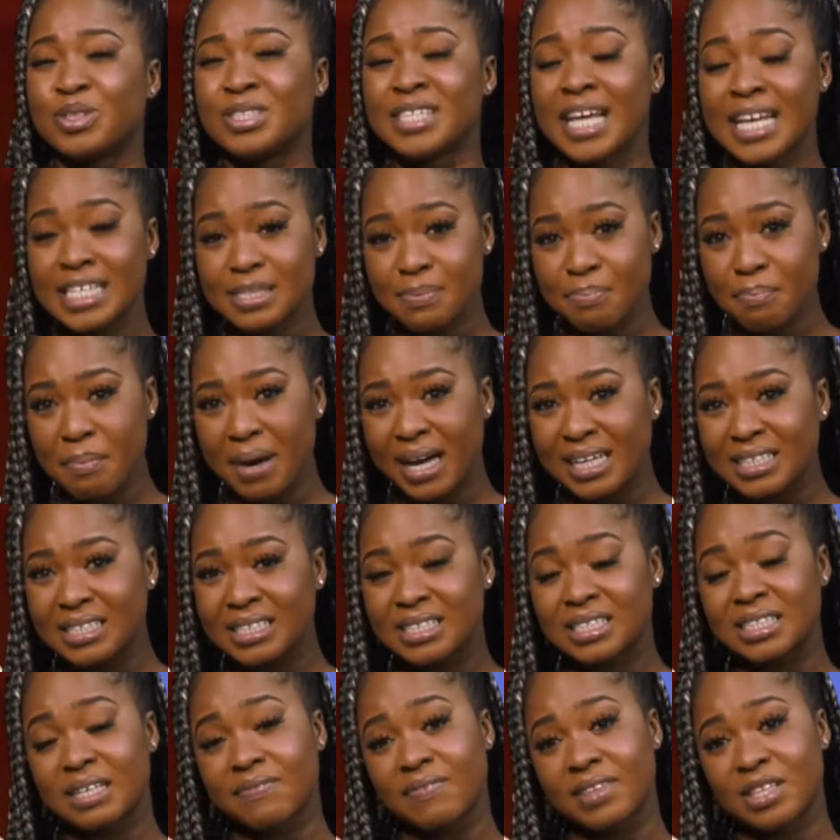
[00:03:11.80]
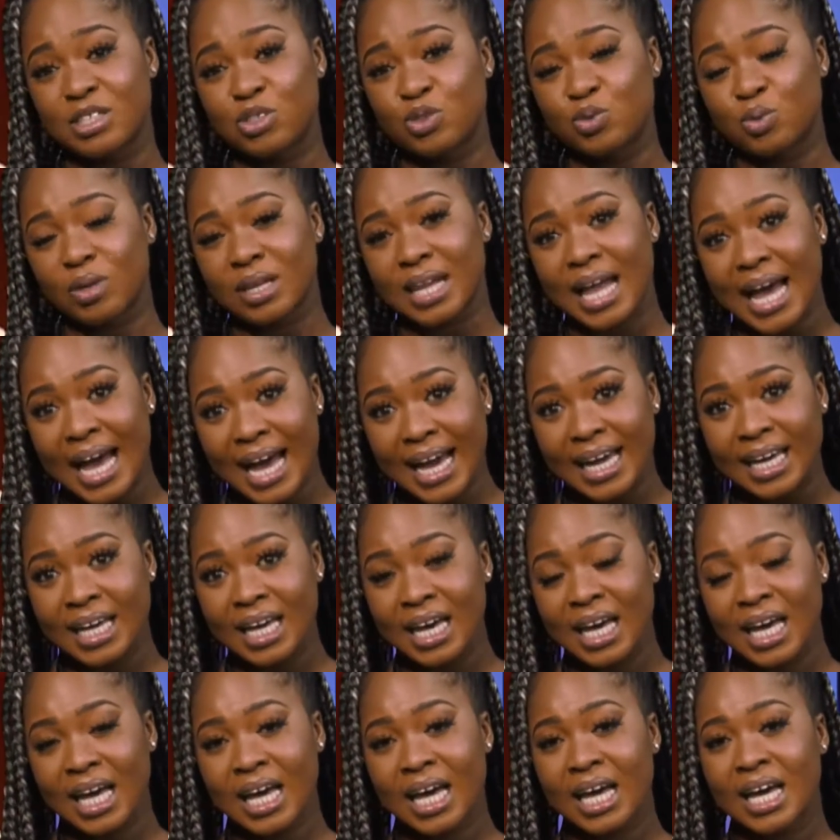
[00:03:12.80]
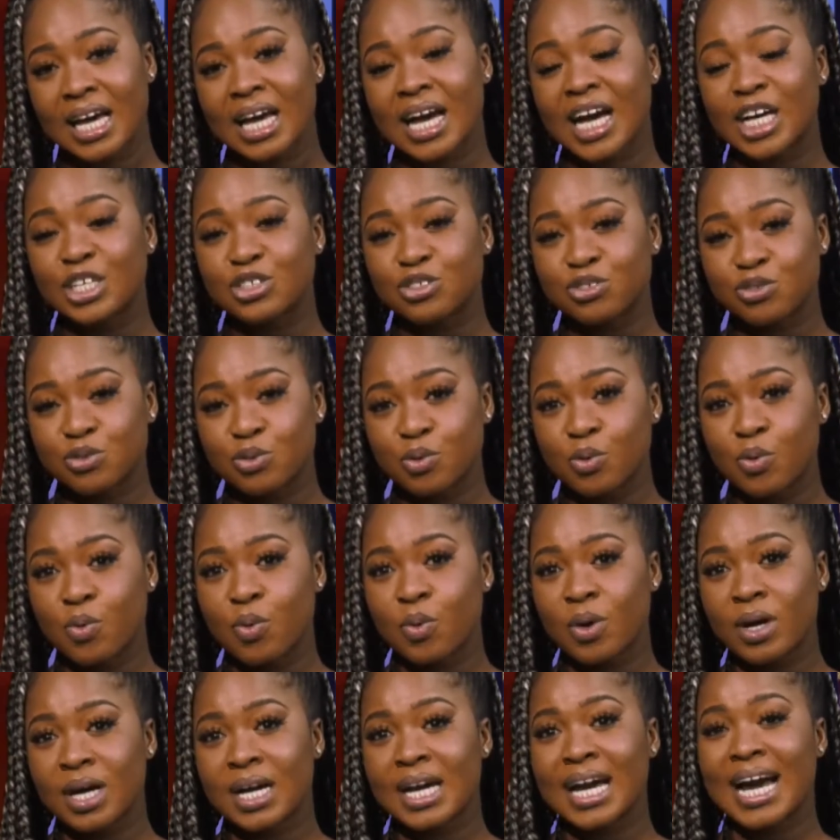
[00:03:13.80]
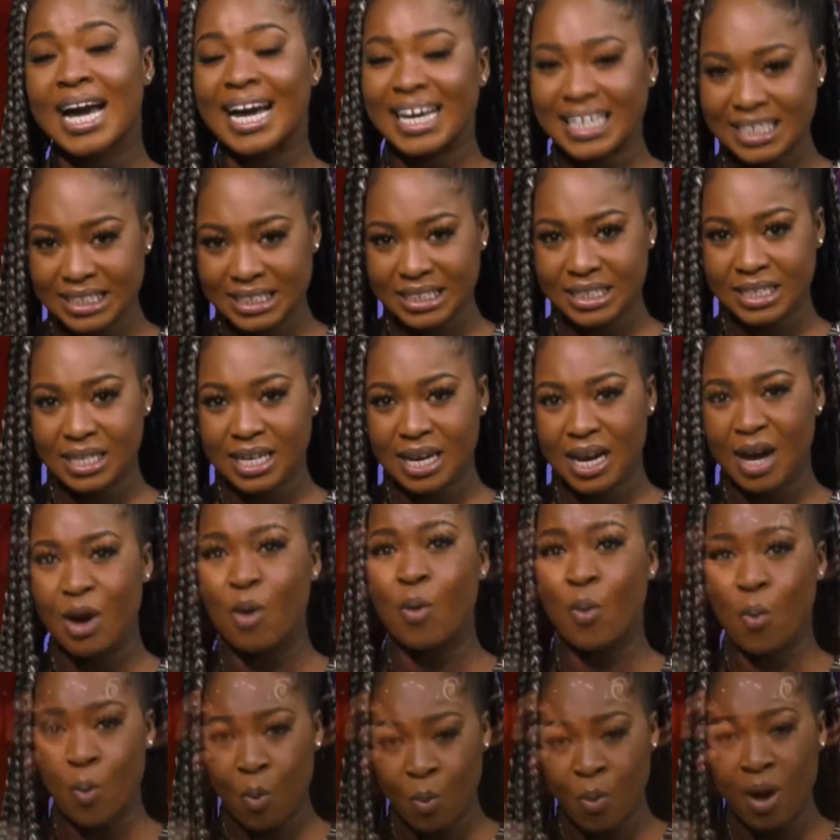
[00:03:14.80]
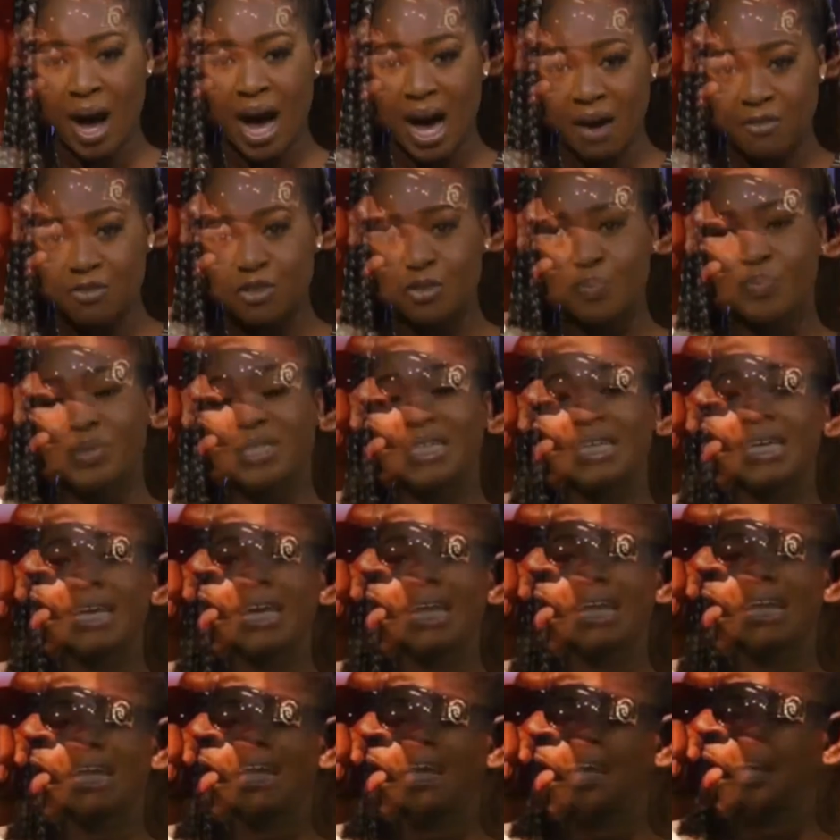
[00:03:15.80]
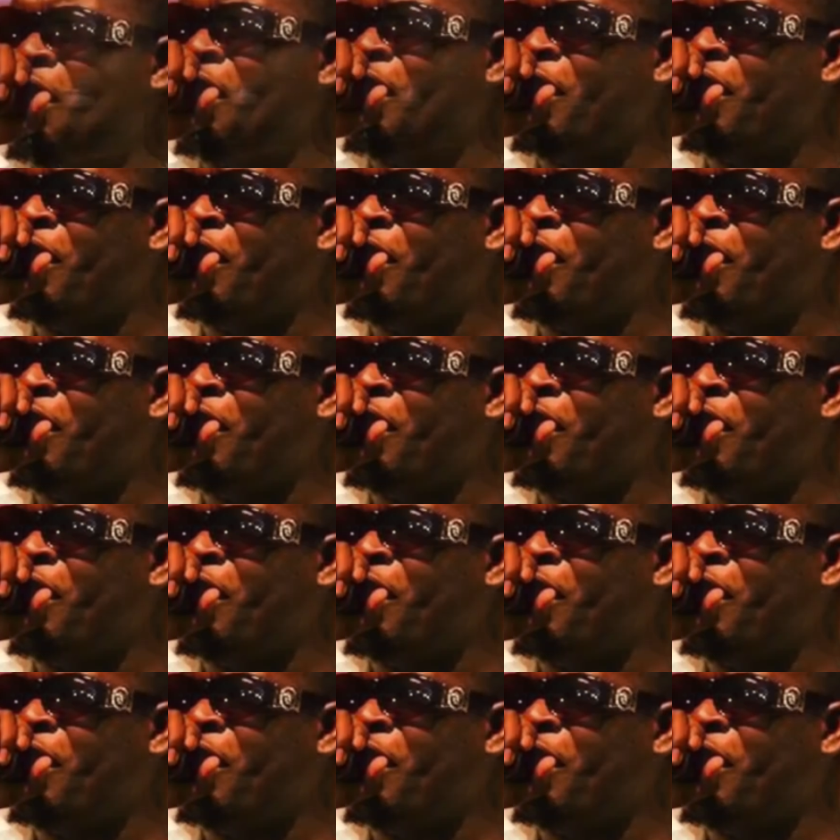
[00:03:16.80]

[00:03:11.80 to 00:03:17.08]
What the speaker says: Next month, 7th July, Castro can or will have to be declared.